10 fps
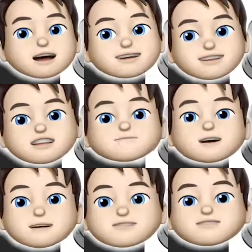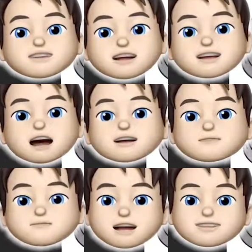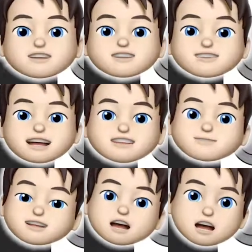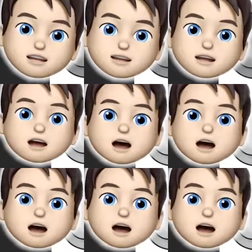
It's an experimental thing that reflects on your taste with color.